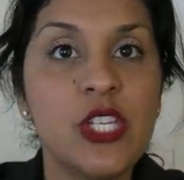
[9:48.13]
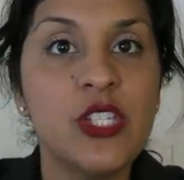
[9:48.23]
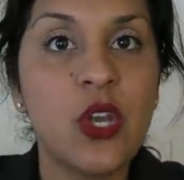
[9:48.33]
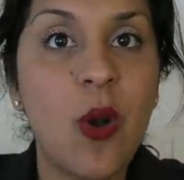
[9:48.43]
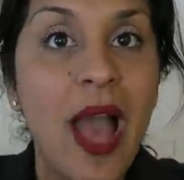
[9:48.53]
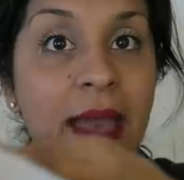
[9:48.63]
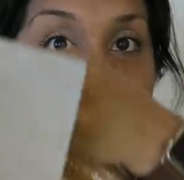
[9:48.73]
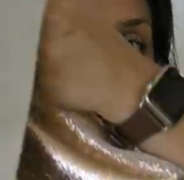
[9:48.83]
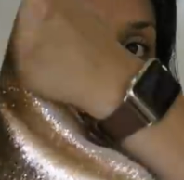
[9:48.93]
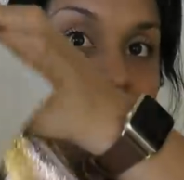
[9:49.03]
So
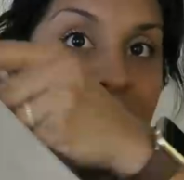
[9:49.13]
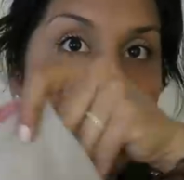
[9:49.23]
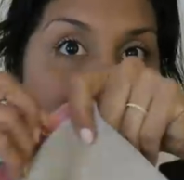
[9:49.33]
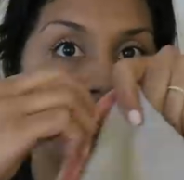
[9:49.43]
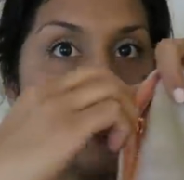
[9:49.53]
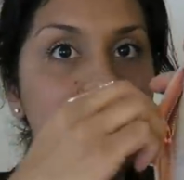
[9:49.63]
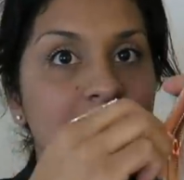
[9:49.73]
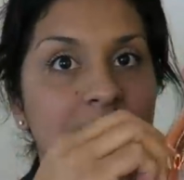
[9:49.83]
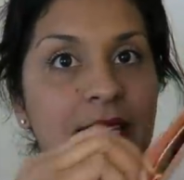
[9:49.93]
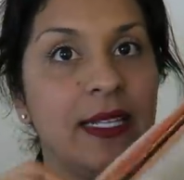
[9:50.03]
I keep this
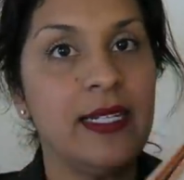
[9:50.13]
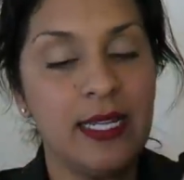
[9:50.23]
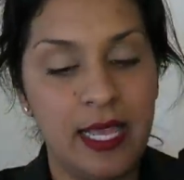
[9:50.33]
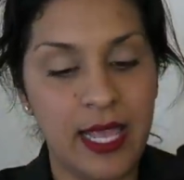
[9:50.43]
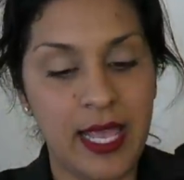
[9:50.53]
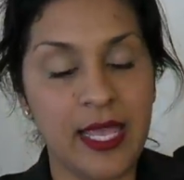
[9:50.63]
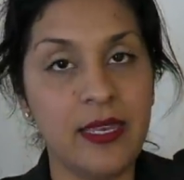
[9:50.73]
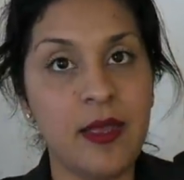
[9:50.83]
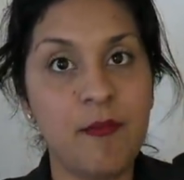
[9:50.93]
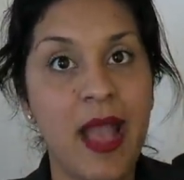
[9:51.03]

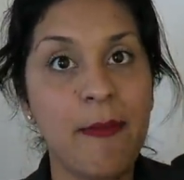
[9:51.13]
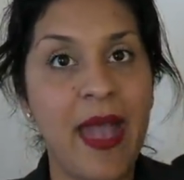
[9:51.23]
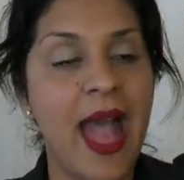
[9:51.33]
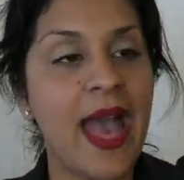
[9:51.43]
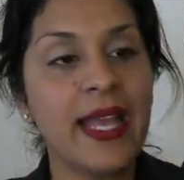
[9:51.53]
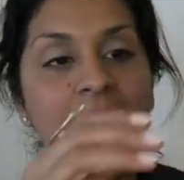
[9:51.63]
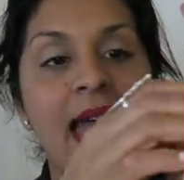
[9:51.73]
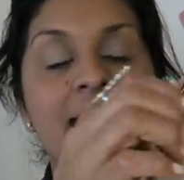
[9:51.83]
in my bag